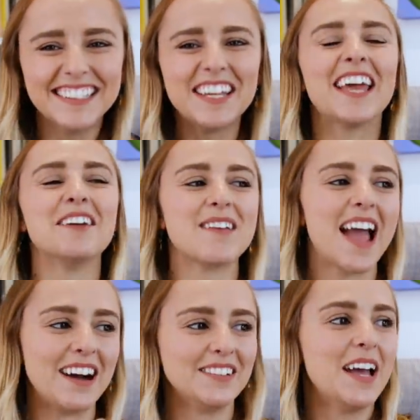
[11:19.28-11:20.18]
hear me
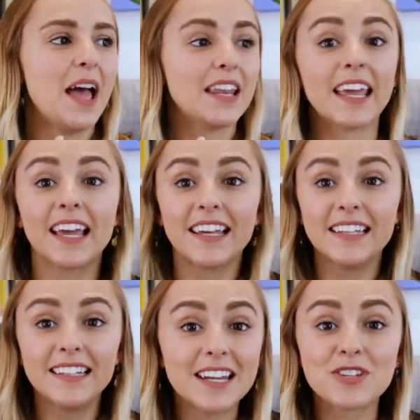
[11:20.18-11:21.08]
out. Like,
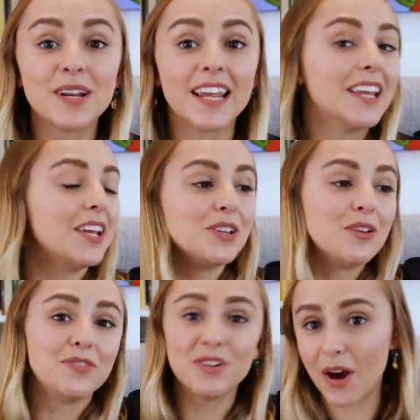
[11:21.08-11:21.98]
literally, you
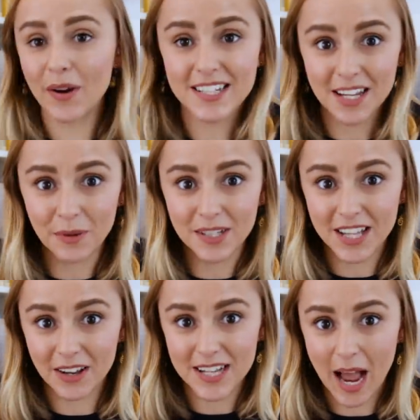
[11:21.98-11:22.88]
have no idea what is
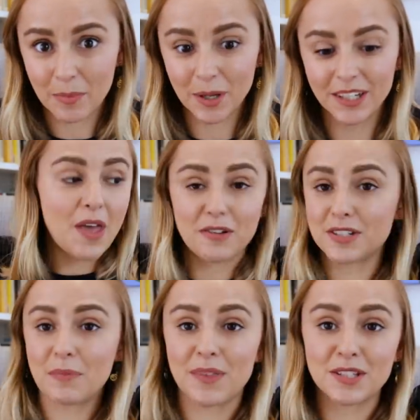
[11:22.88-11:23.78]
going to happen. There are
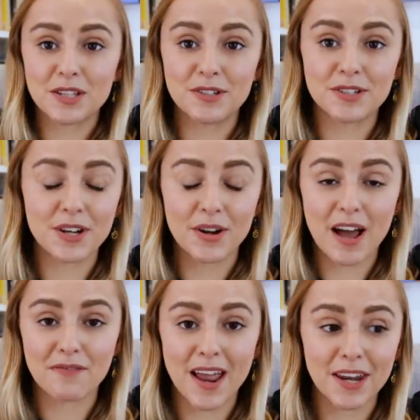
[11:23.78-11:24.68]
some things that you just don't
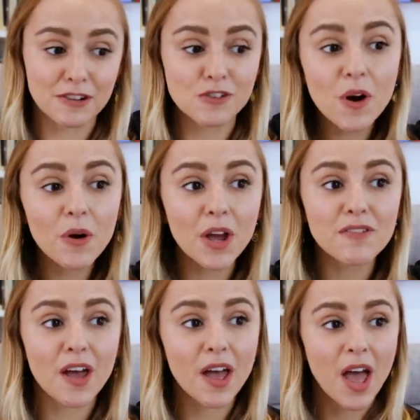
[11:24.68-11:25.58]
have any control
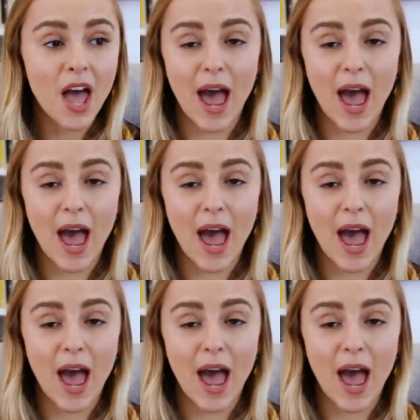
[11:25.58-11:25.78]
over.